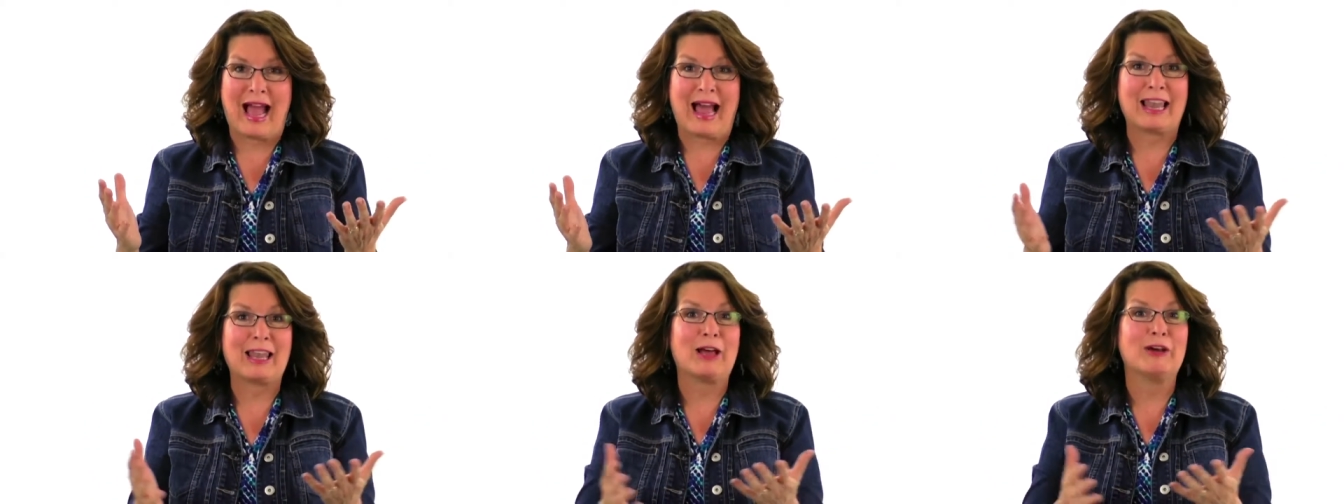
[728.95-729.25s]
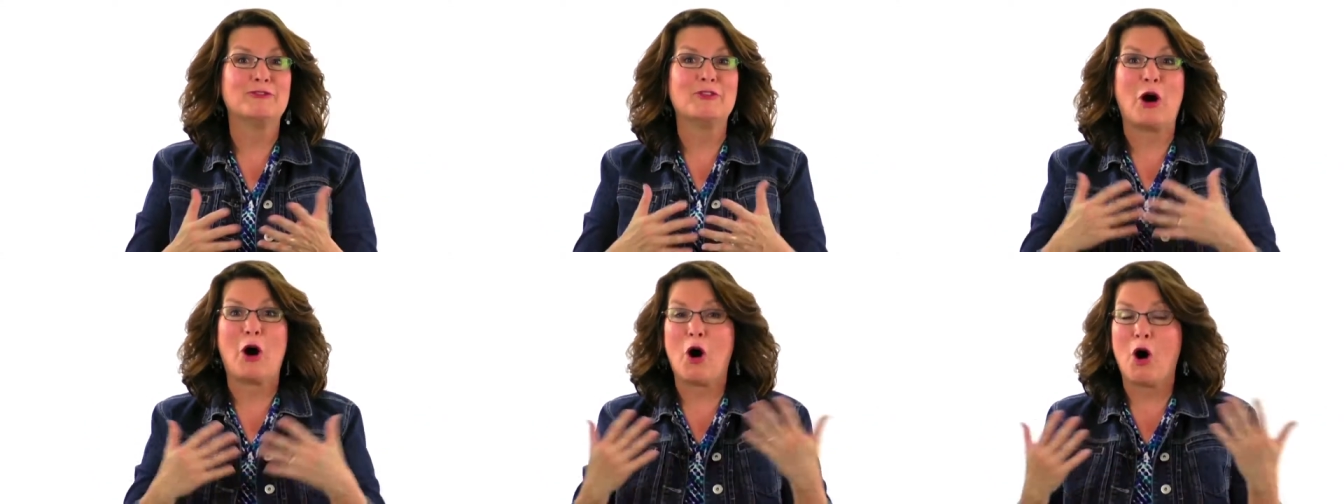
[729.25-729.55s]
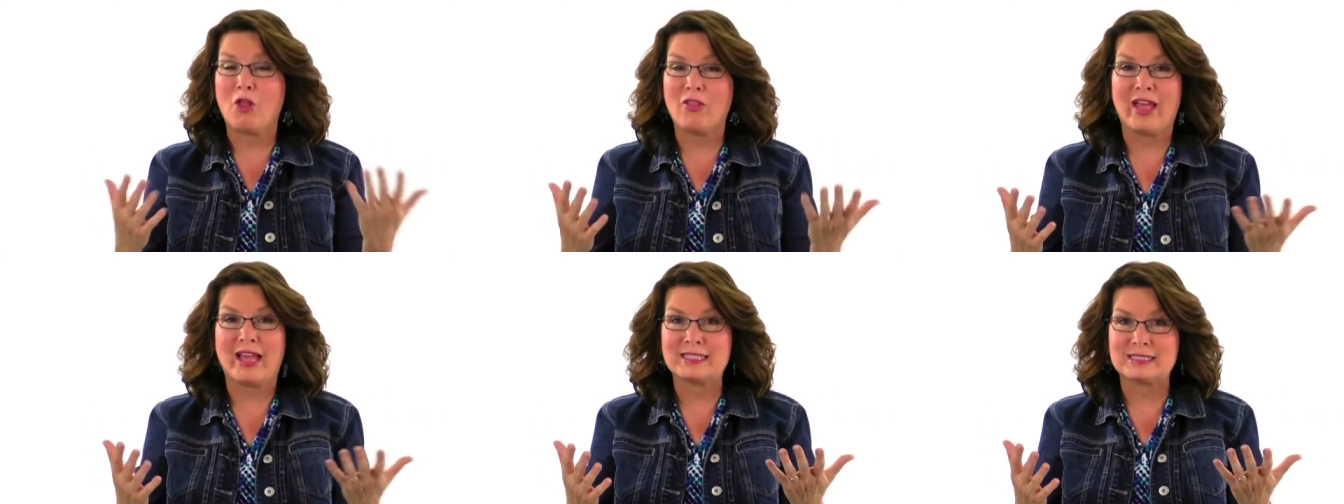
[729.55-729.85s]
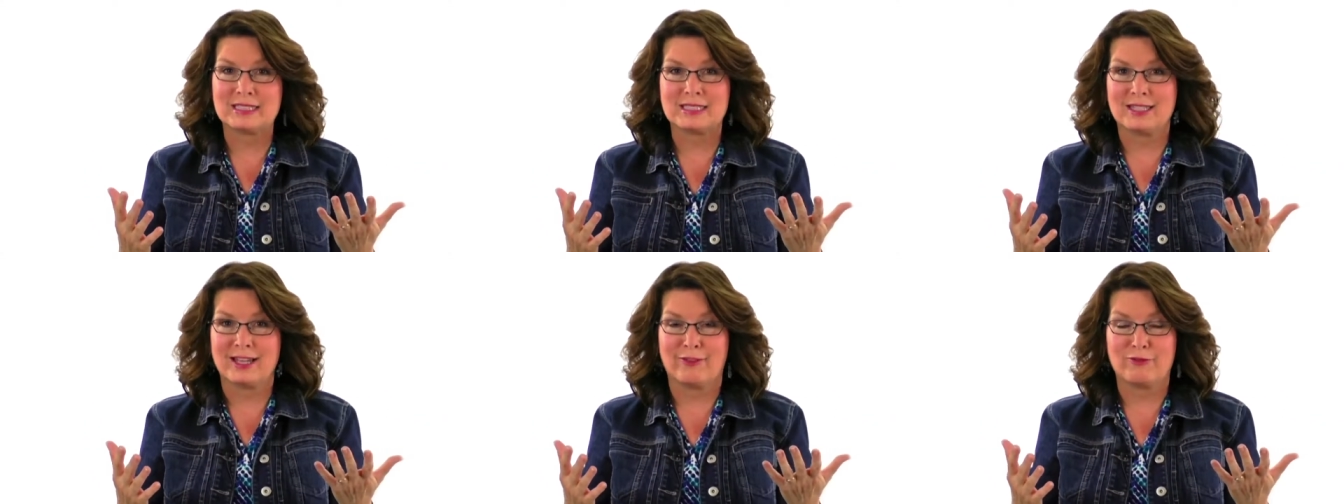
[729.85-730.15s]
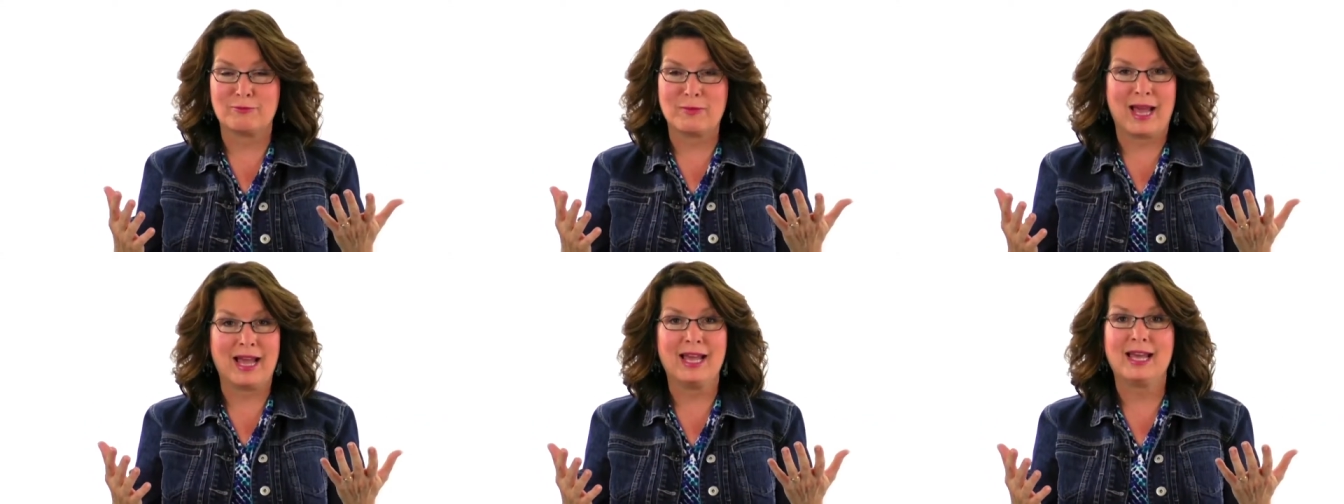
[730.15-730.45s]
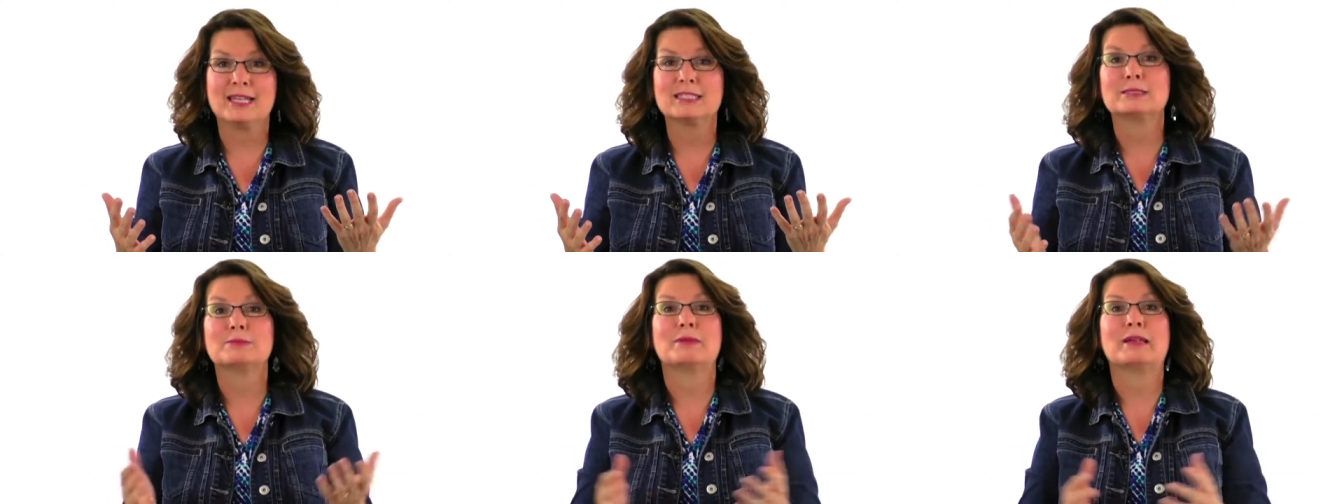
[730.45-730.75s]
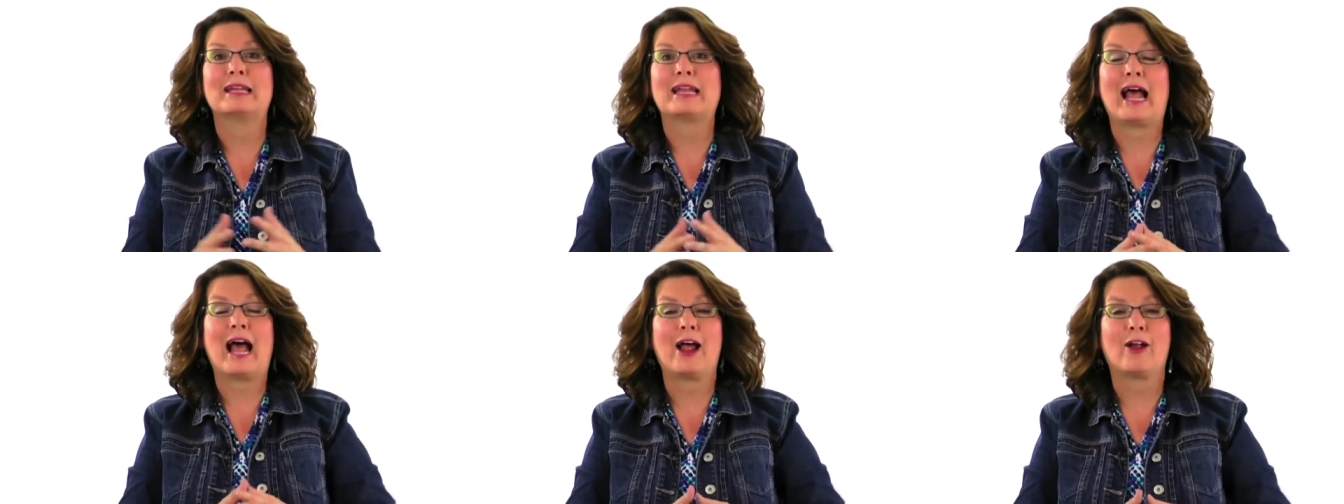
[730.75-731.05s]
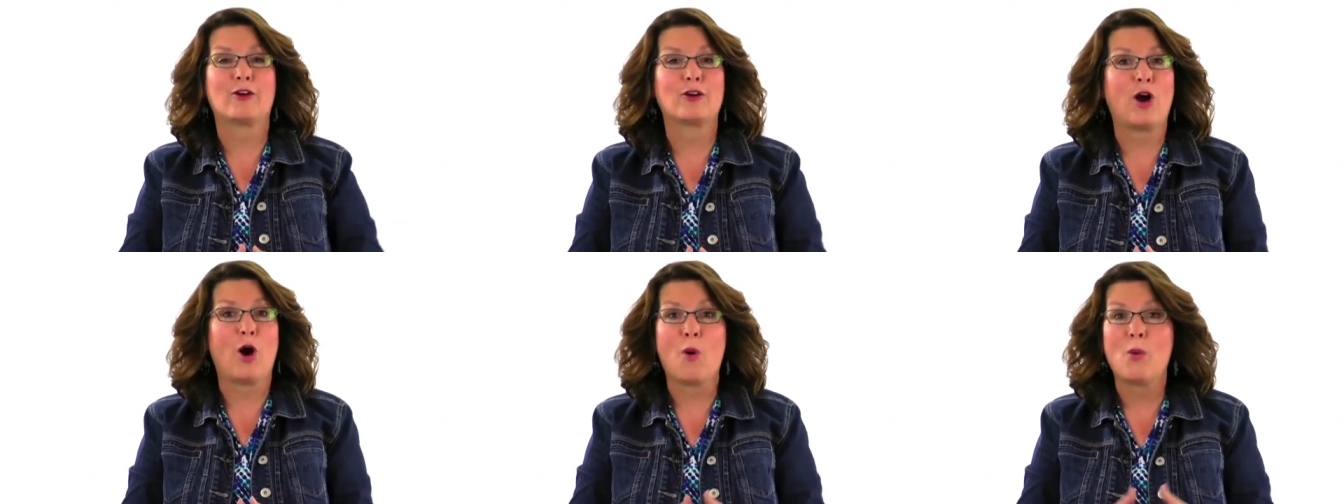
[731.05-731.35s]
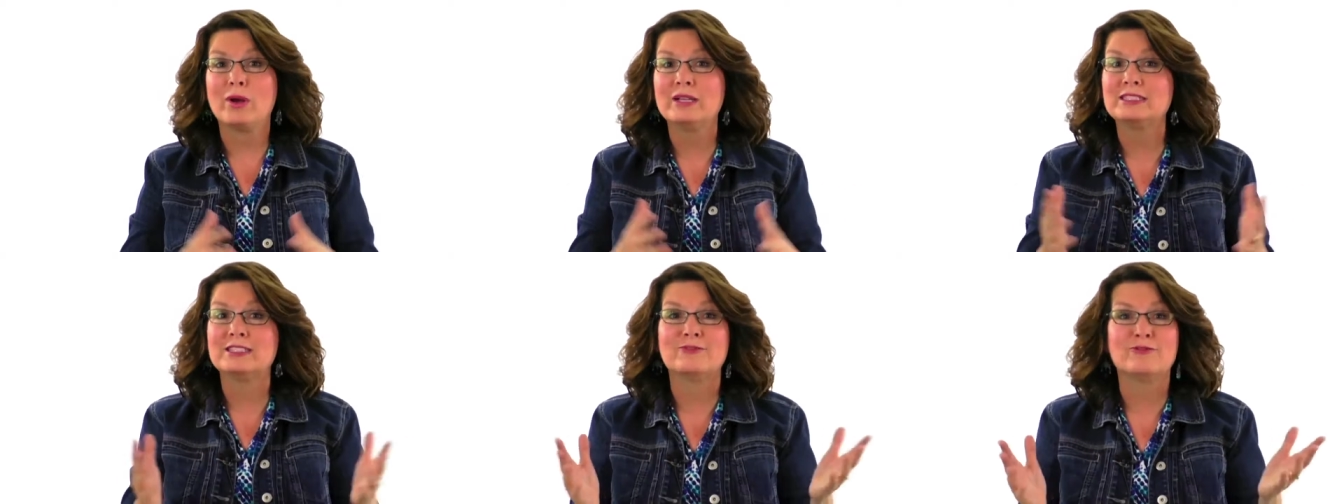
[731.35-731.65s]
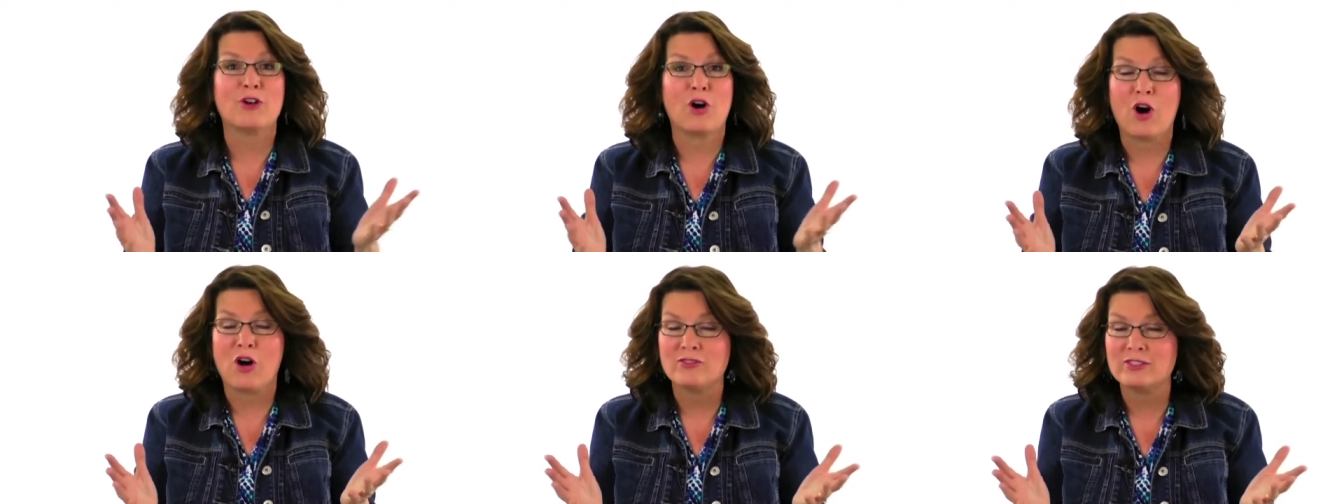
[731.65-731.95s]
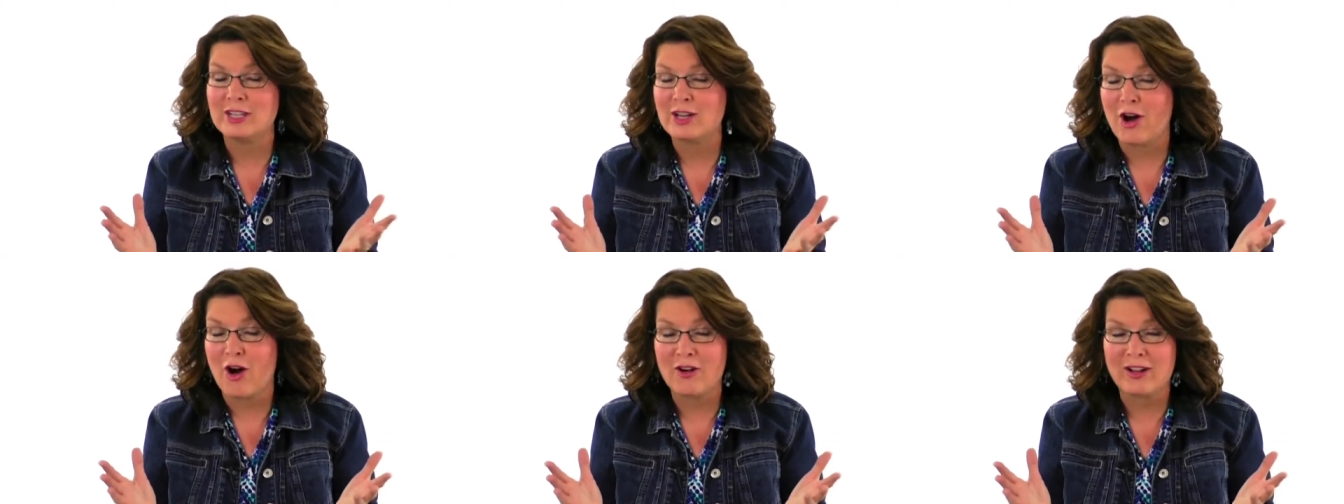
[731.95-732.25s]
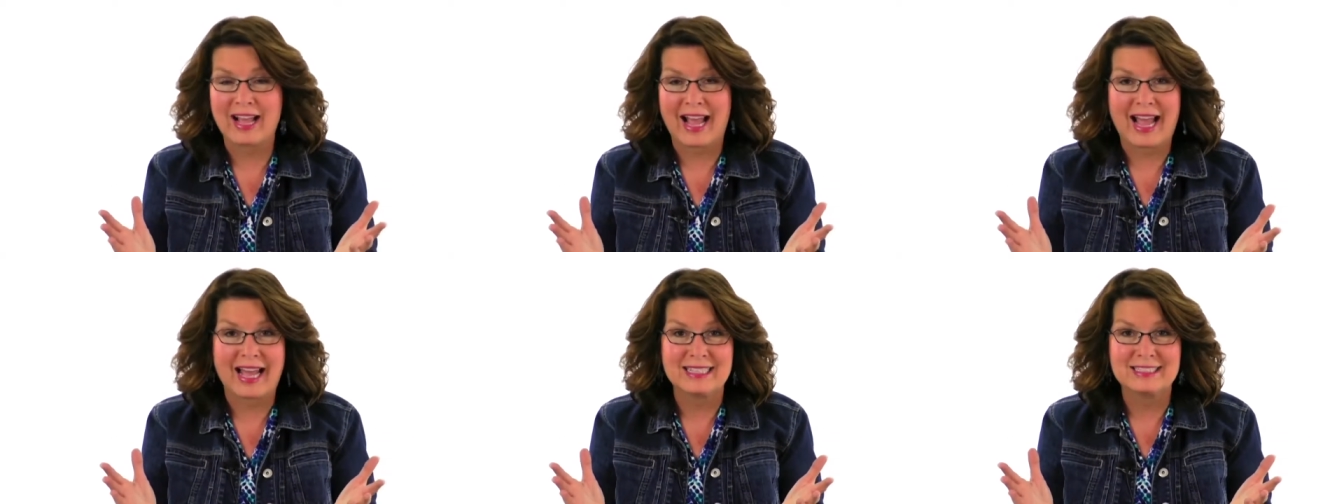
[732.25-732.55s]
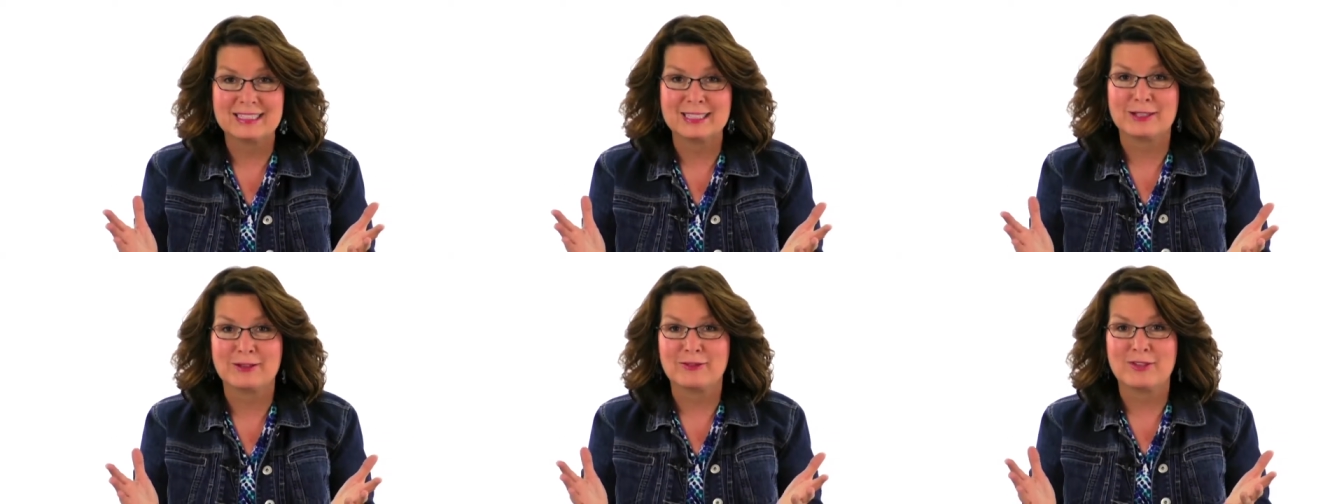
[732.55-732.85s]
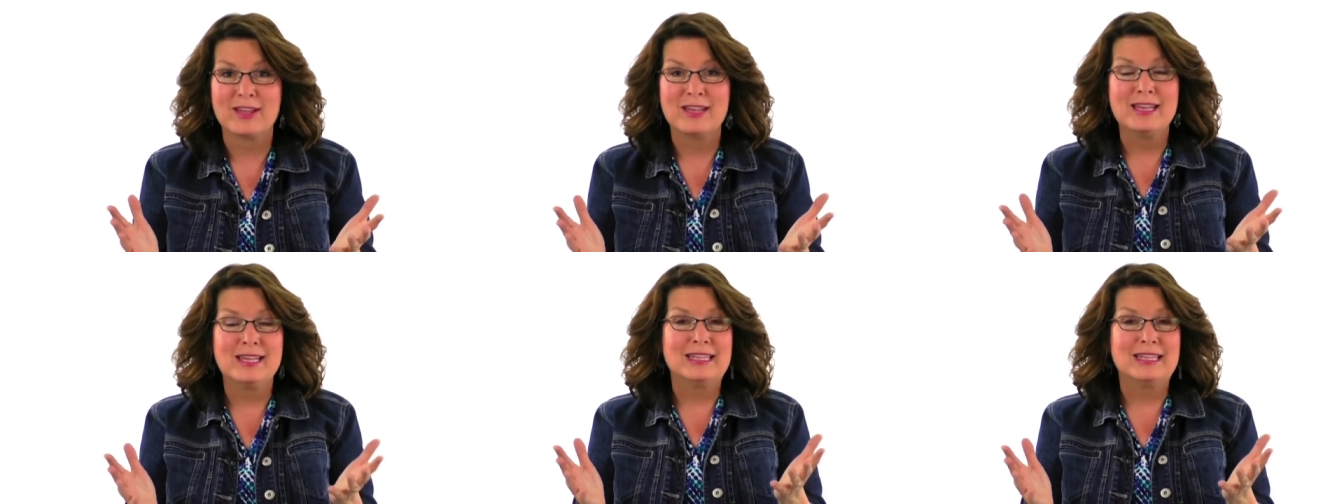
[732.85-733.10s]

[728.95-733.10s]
I love all that stuff. My husband and I are always involved in all kinds of